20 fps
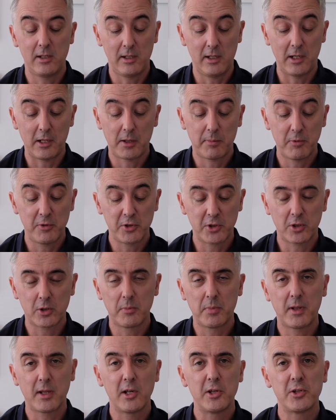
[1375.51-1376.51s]
exposure
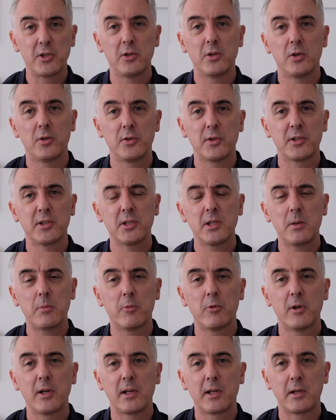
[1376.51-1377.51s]
compensation on the top
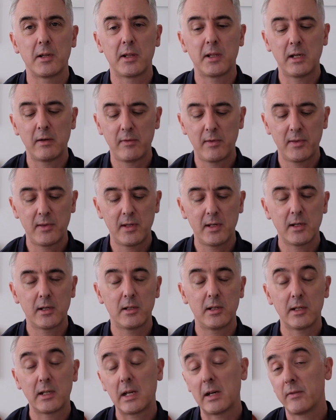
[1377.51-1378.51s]
where I can see everything. I
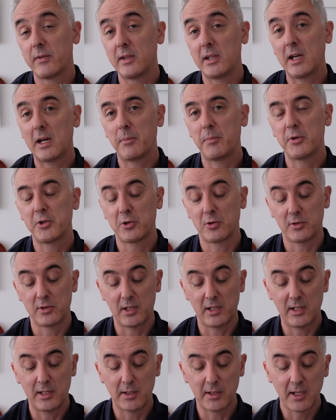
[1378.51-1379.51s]
like having the aperture on
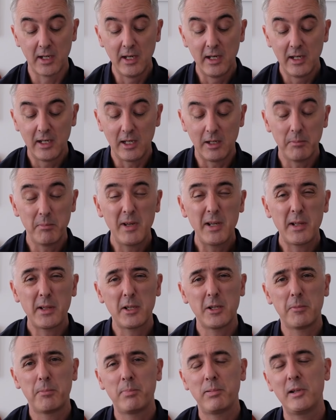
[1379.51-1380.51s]
the lens. It makes
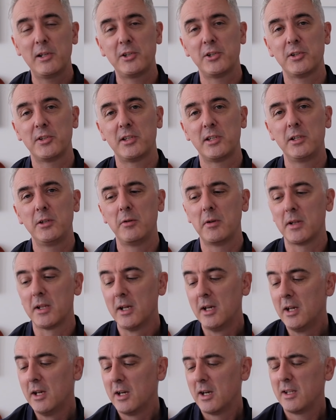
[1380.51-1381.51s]
it a pleasure to use.
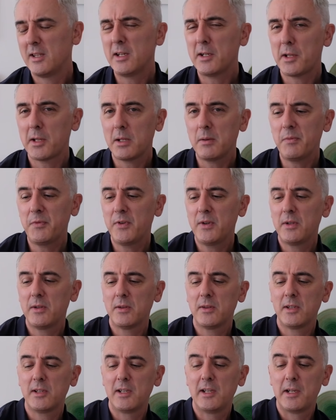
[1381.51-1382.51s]
And that's
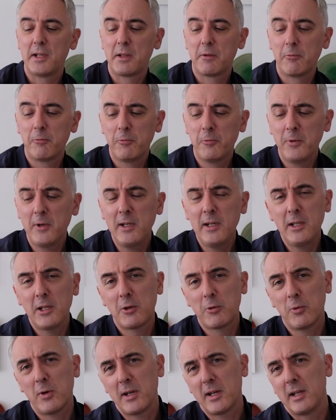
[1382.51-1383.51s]
something that it's really
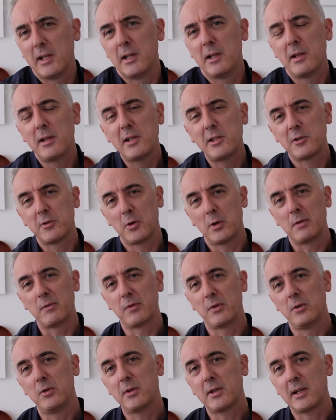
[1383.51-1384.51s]
quite easy to
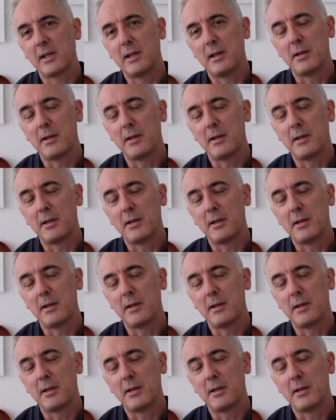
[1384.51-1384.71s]
overlook